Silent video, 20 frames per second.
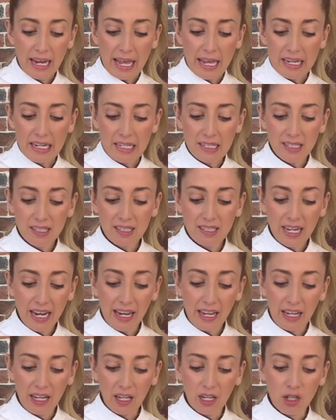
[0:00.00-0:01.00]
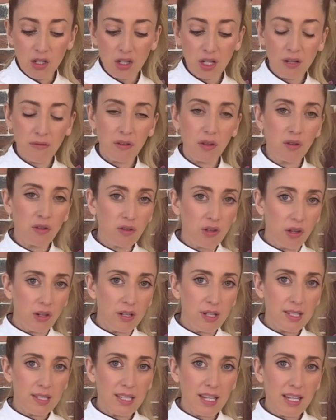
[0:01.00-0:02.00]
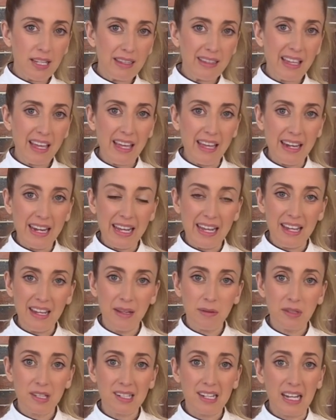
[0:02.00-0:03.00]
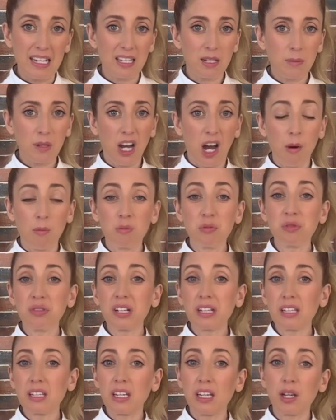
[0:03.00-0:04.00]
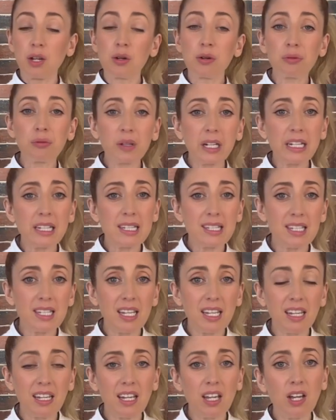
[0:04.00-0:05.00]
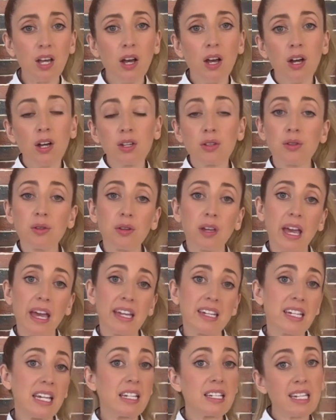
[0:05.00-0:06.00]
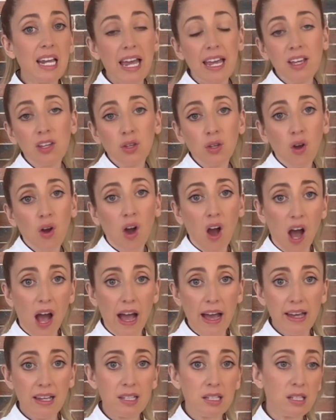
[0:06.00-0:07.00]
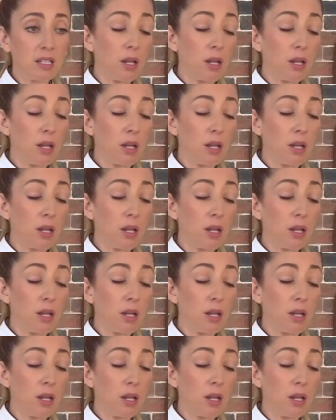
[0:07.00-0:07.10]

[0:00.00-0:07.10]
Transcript: any stage, if you're noticing that it starts to become really greasy, you can take your ice